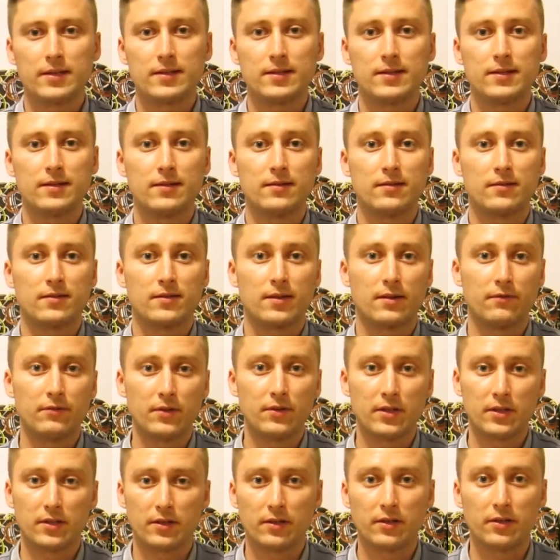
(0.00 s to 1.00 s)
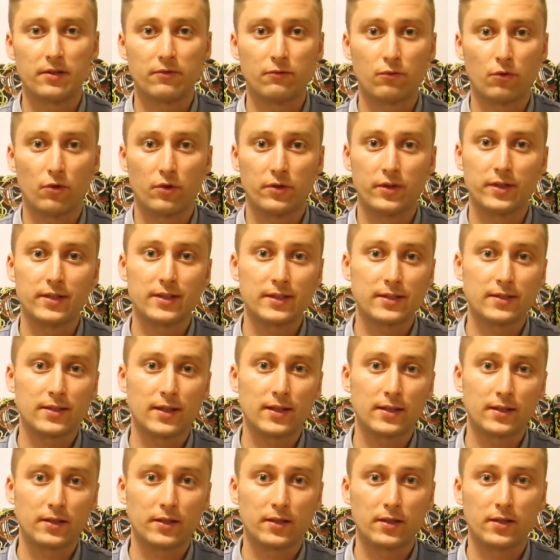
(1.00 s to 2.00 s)
The links for all the parts are in the video
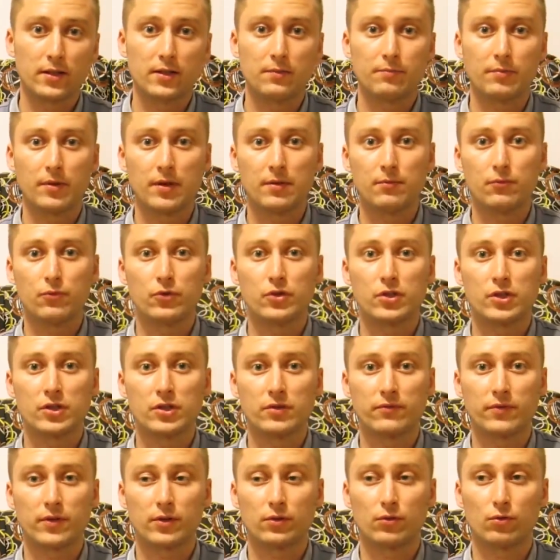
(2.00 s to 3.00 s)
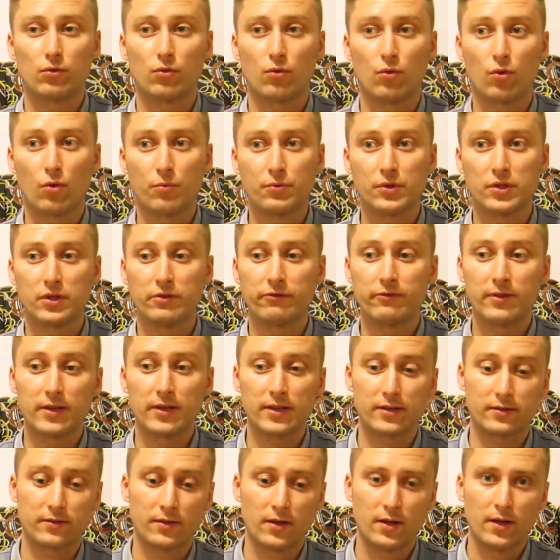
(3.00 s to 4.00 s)
description box. If you compare all of the
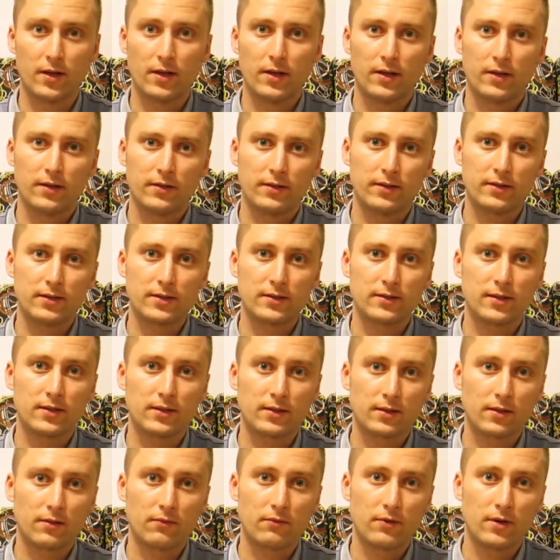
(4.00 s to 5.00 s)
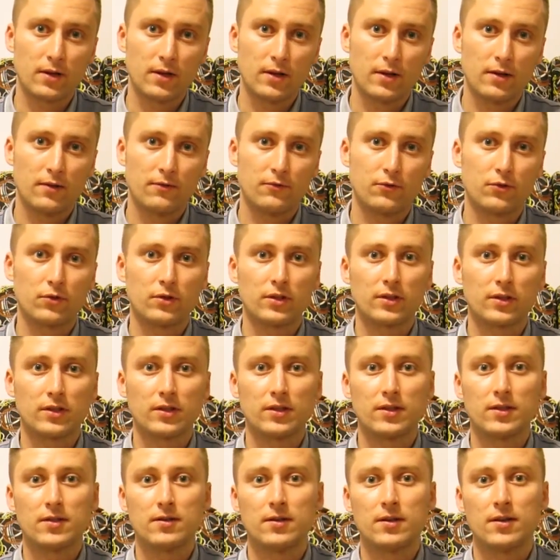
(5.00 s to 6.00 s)
pros and cons, you'll see that the
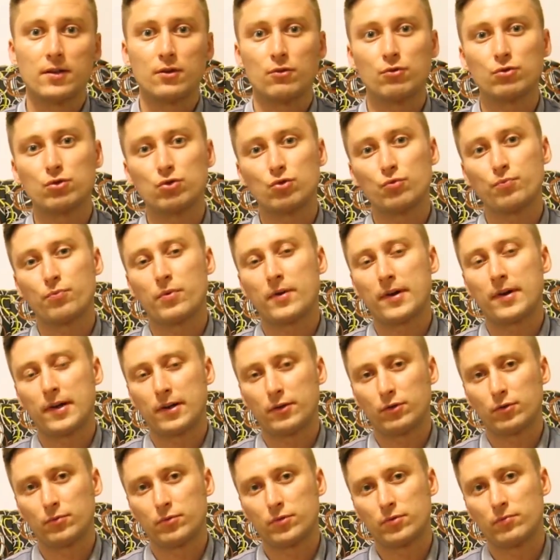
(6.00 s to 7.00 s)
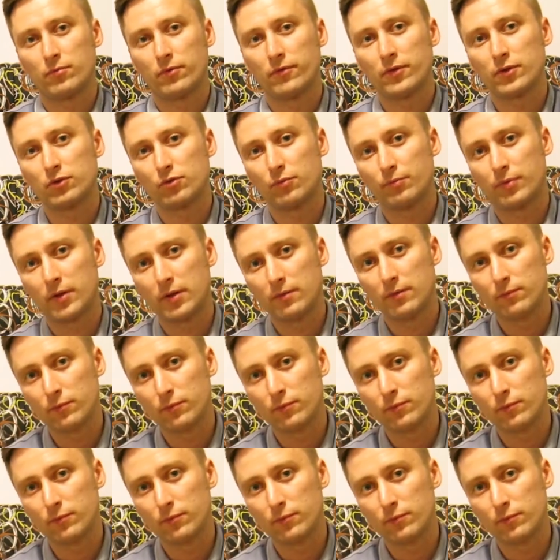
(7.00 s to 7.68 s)
advantages outweigh the disadvantages.